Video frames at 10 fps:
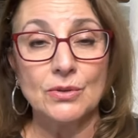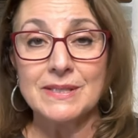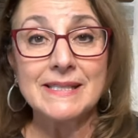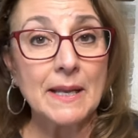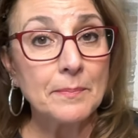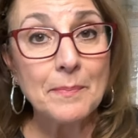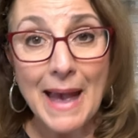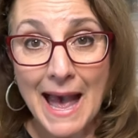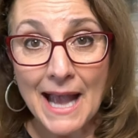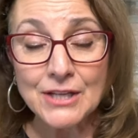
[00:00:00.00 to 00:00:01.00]
sent
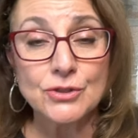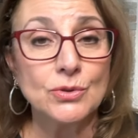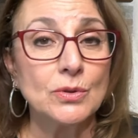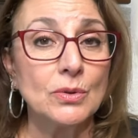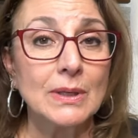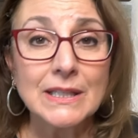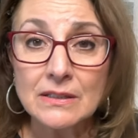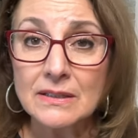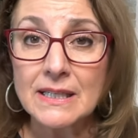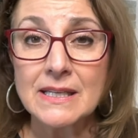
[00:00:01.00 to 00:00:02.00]
back due to
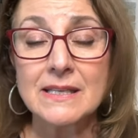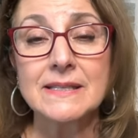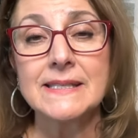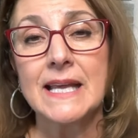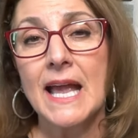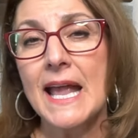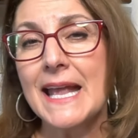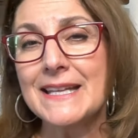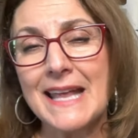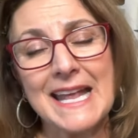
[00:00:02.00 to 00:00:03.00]
illness.
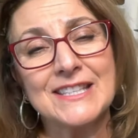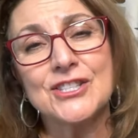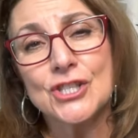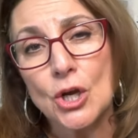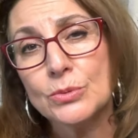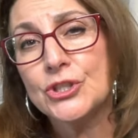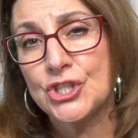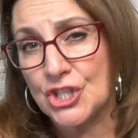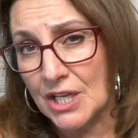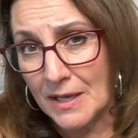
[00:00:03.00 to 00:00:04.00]
It's so
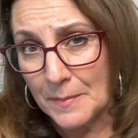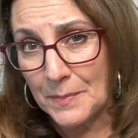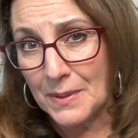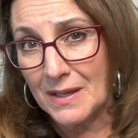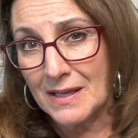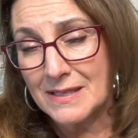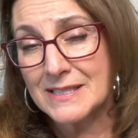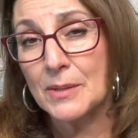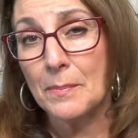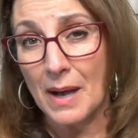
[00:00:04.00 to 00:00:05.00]
cheap
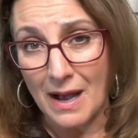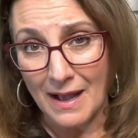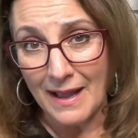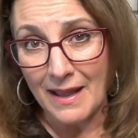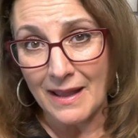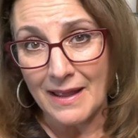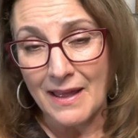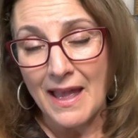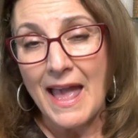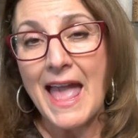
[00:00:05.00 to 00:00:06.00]
to buy,
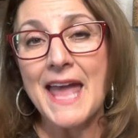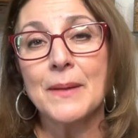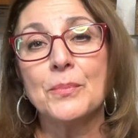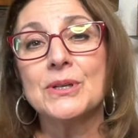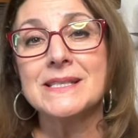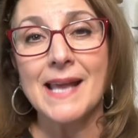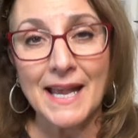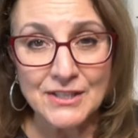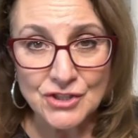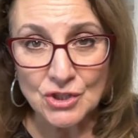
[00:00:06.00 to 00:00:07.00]
and it
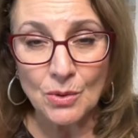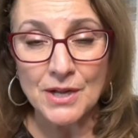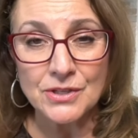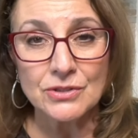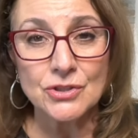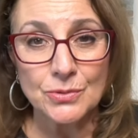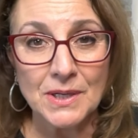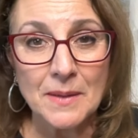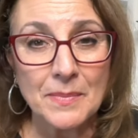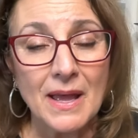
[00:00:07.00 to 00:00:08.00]
protects you on your
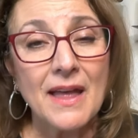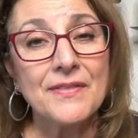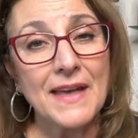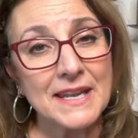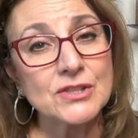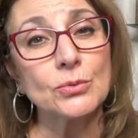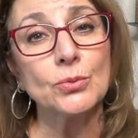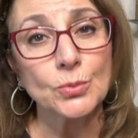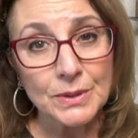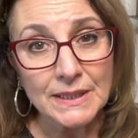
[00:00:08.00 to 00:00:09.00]
trip, that it's a
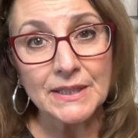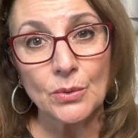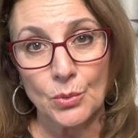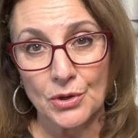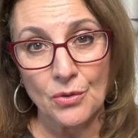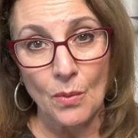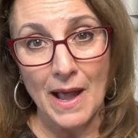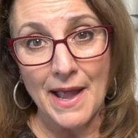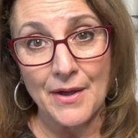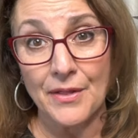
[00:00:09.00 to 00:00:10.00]
really
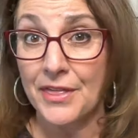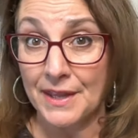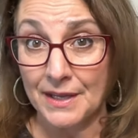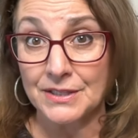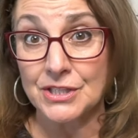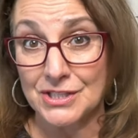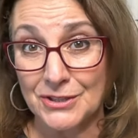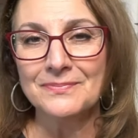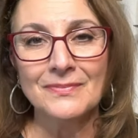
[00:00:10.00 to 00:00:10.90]
worthwhile thing to do.